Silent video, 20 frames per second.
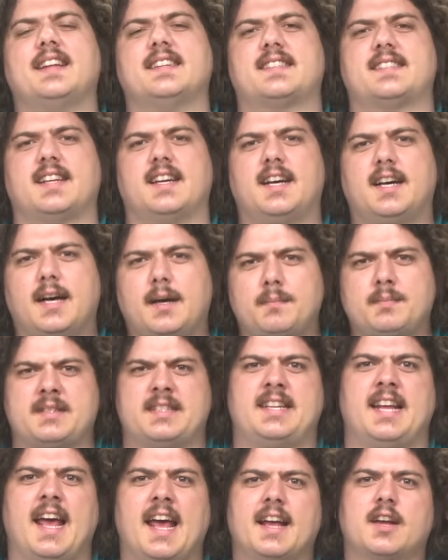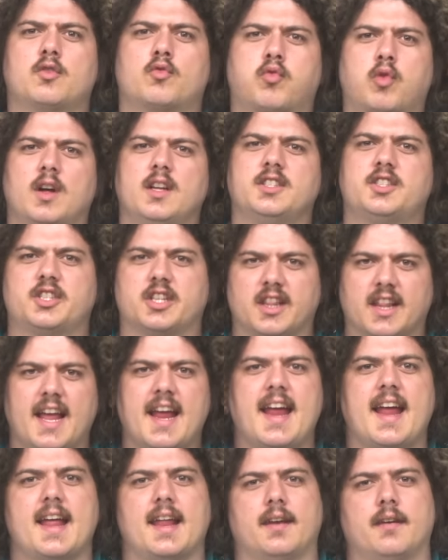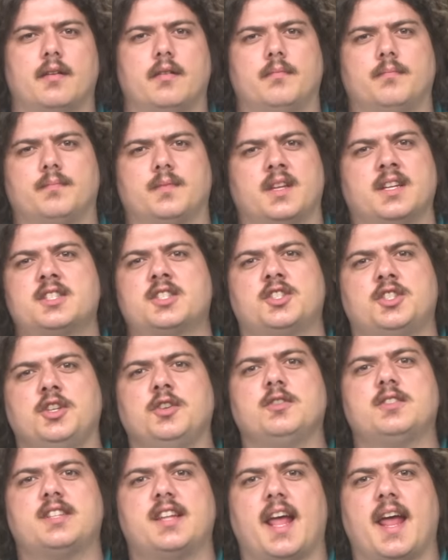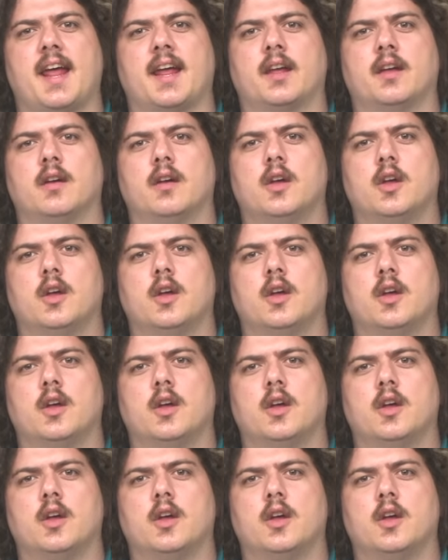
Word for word: is up, TechCrunch land? It's Tuesday.